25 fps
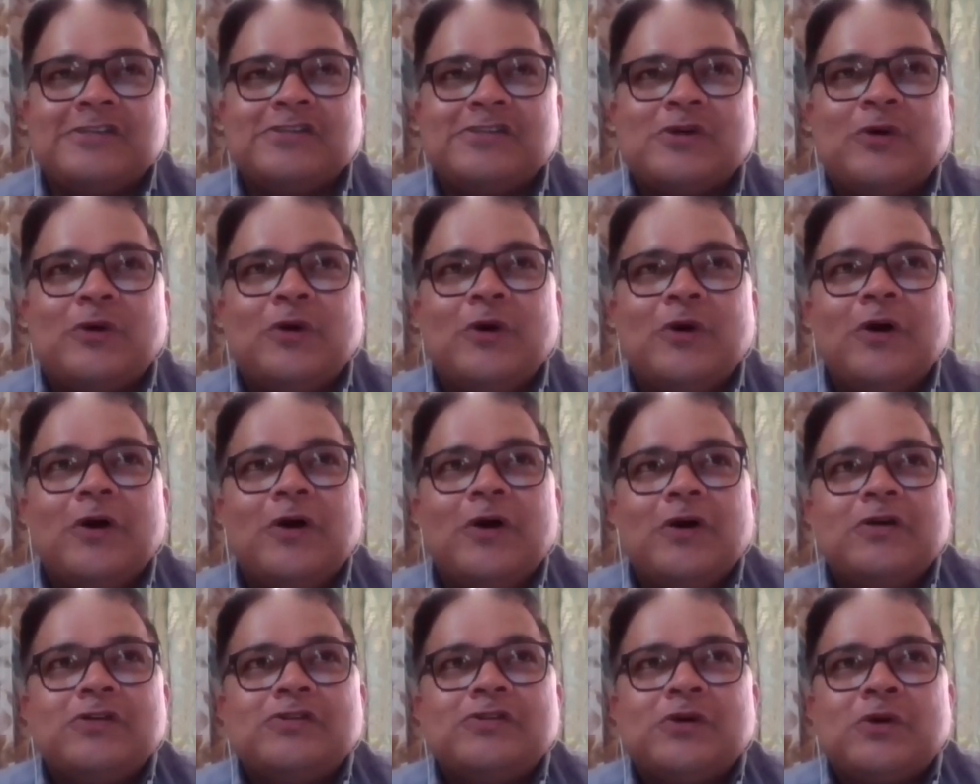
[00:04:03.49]
So
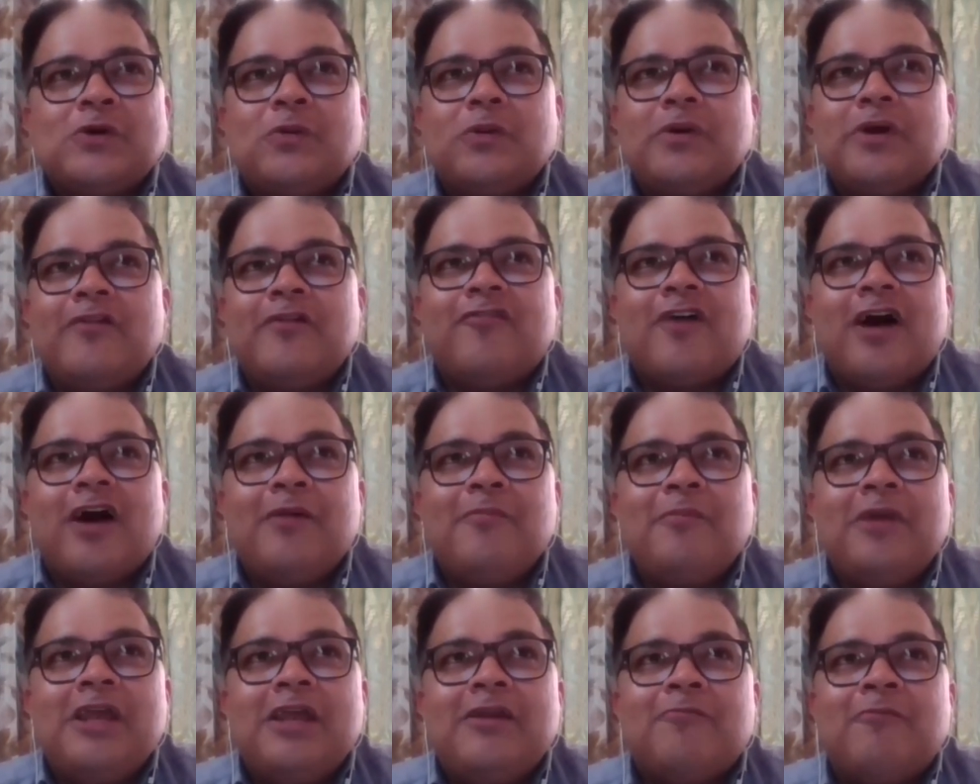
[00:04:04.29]
if I
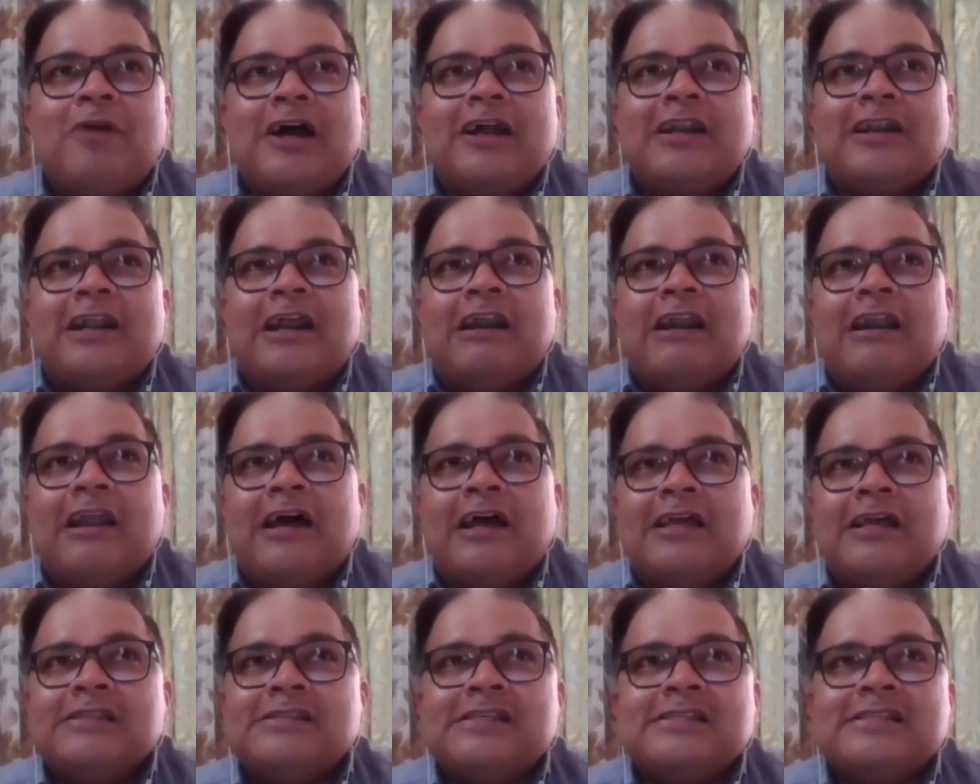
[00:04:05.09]
meet my
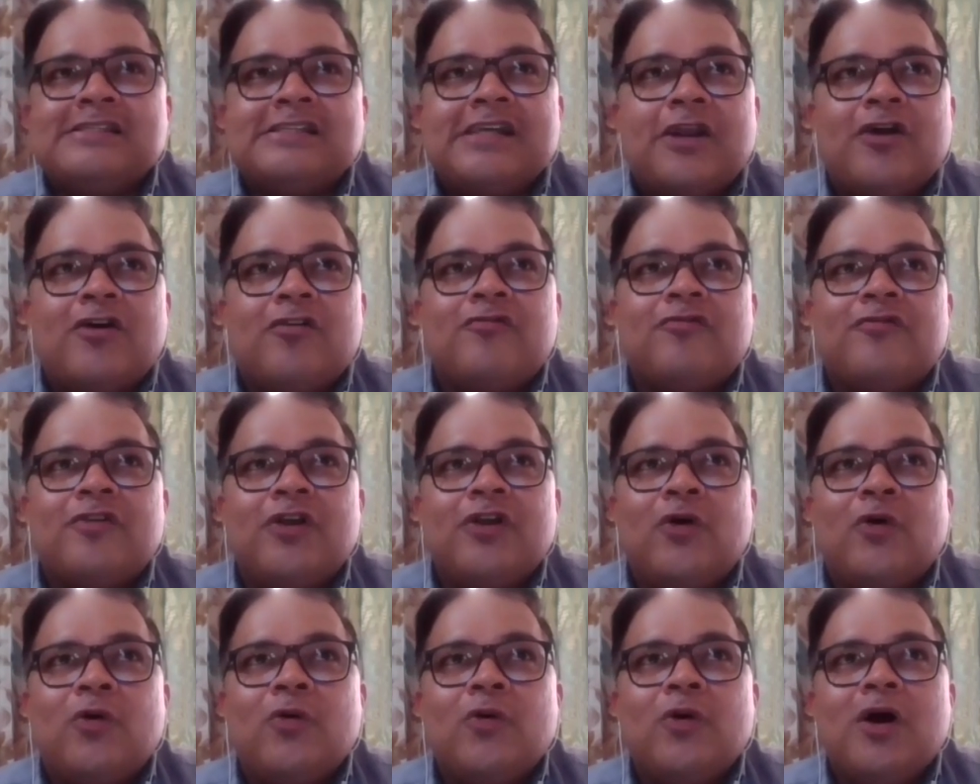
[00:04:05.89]
deadlines, instead of
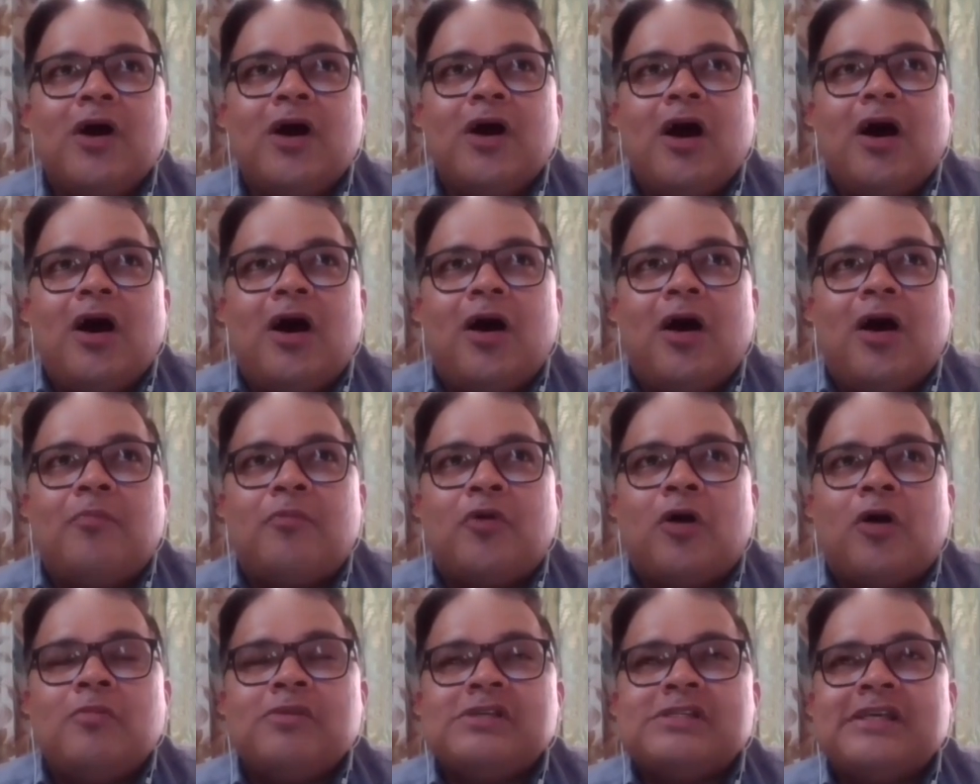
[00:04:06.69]

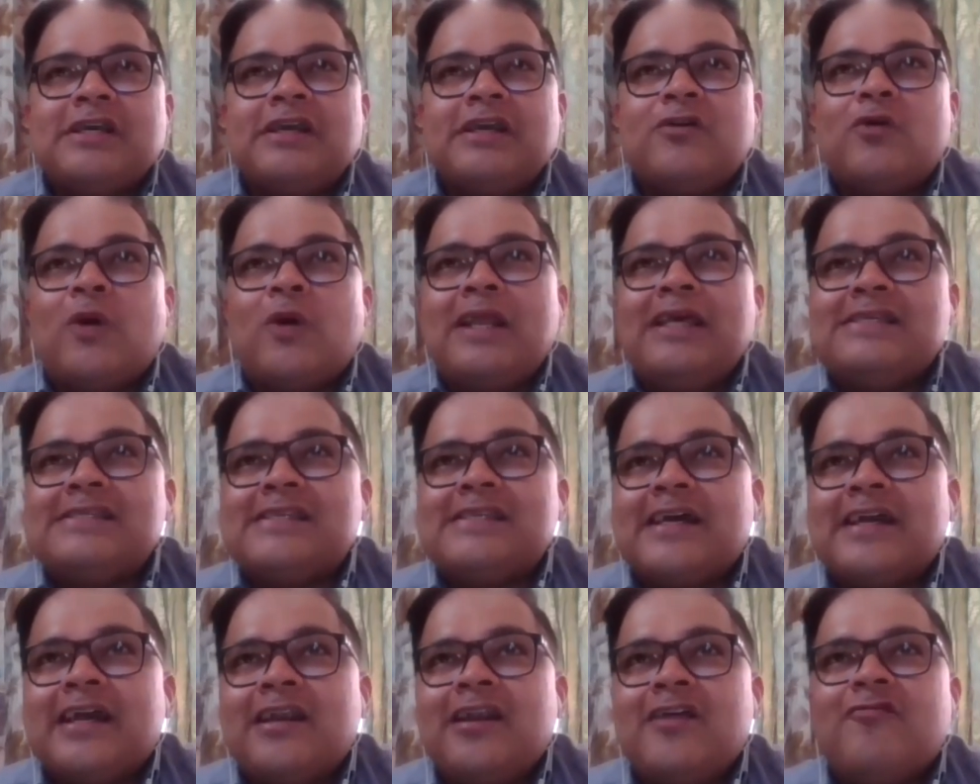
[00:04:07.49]
promising
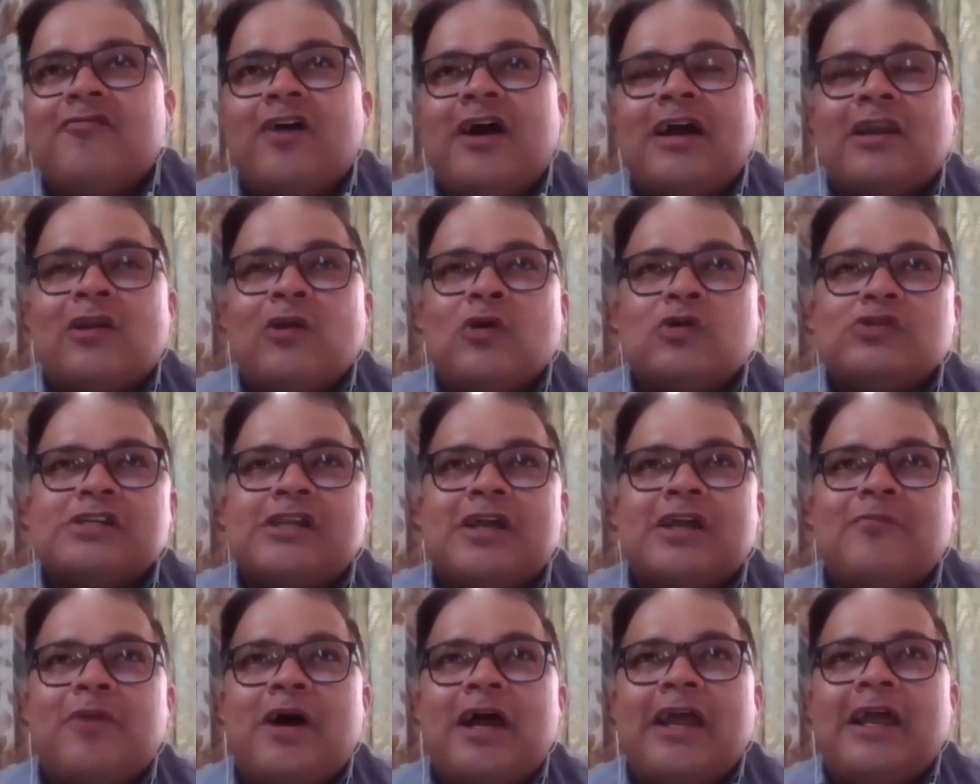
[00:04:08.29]
22nd, if I close it
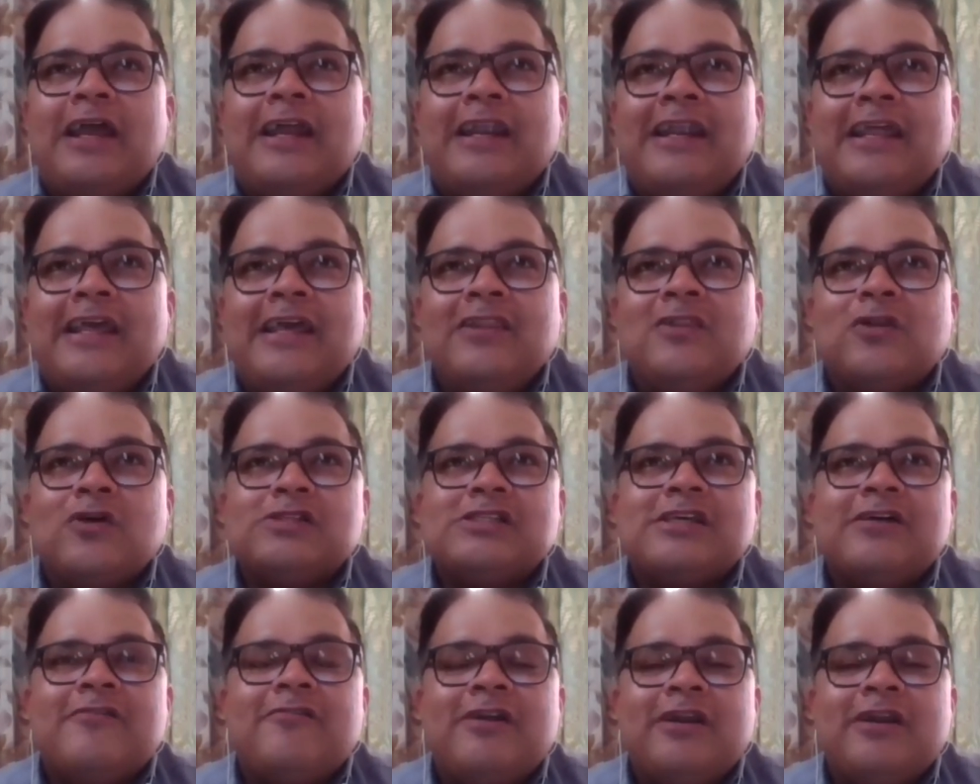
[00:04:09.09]
up by 18th or
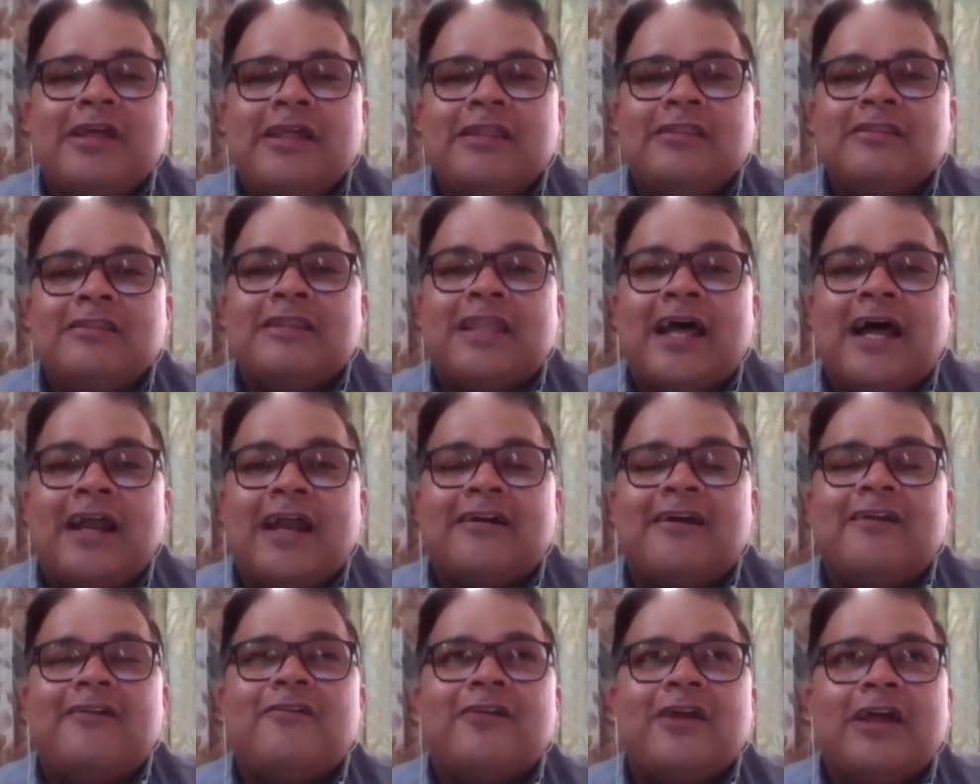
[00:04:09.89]
17th, that
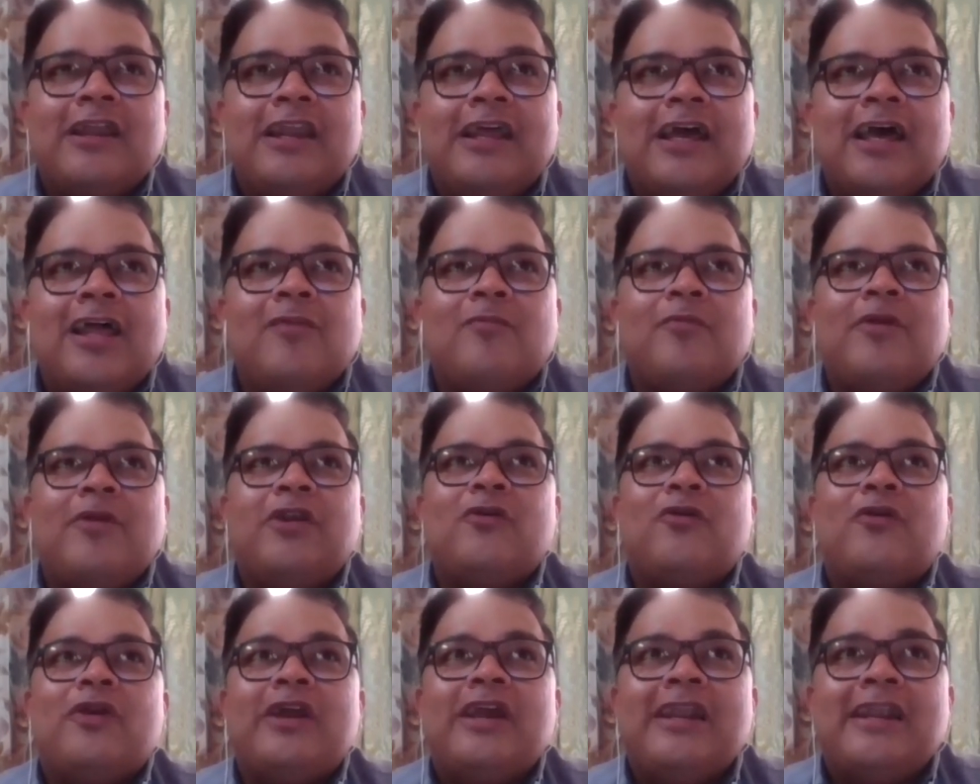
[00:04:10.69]
can really help me
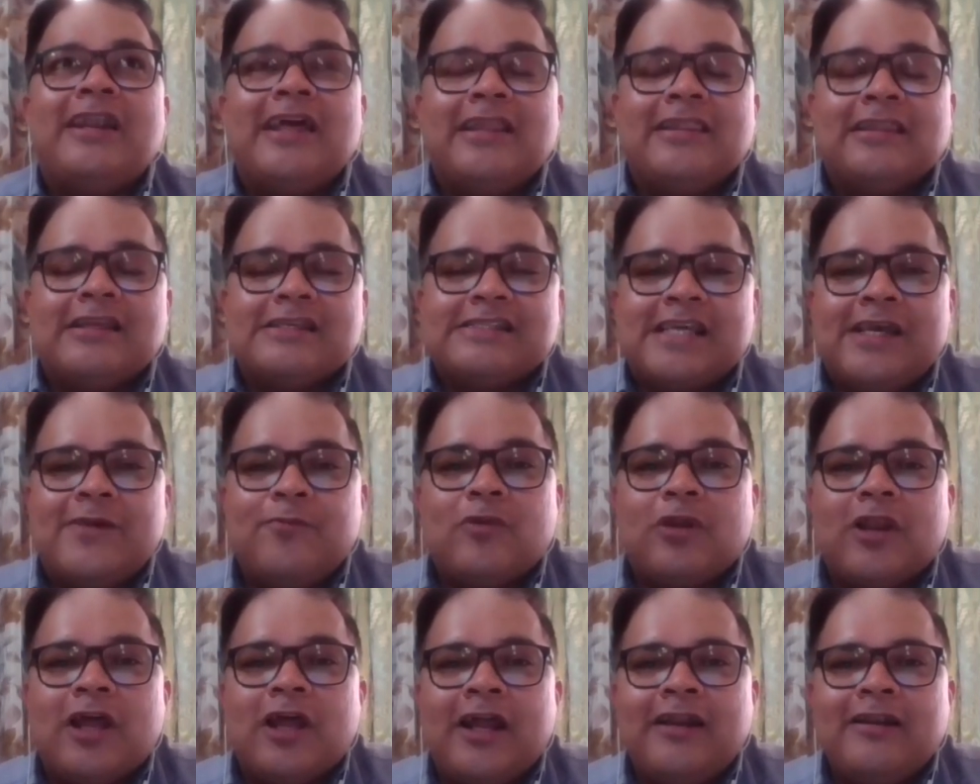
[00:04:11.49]
to retain the same
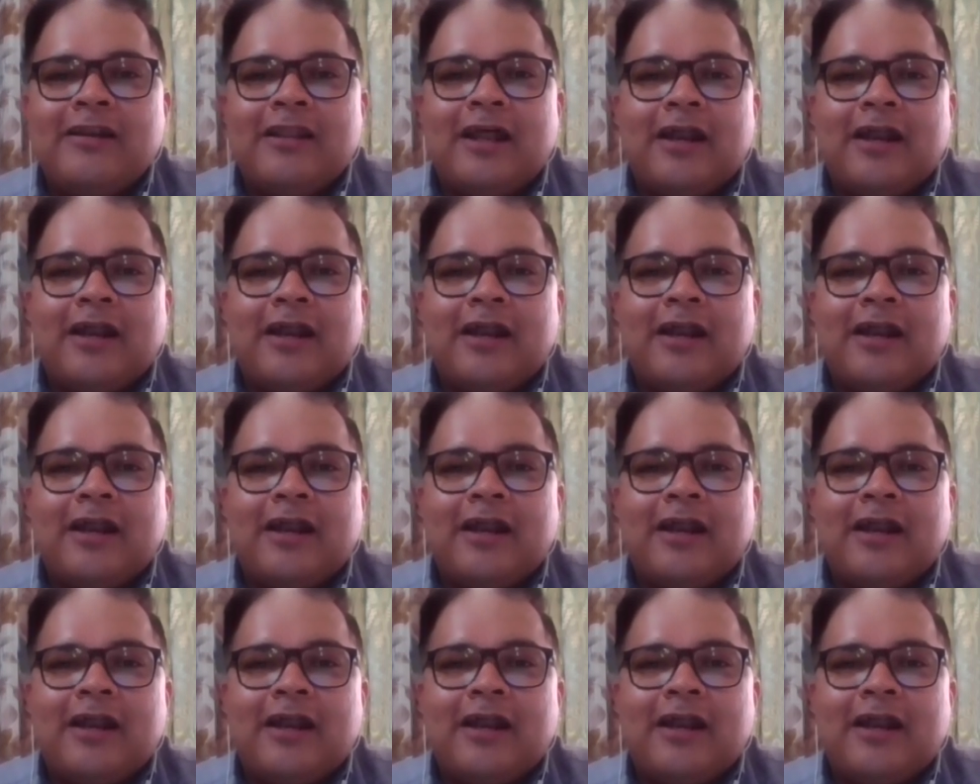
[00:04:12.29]
client.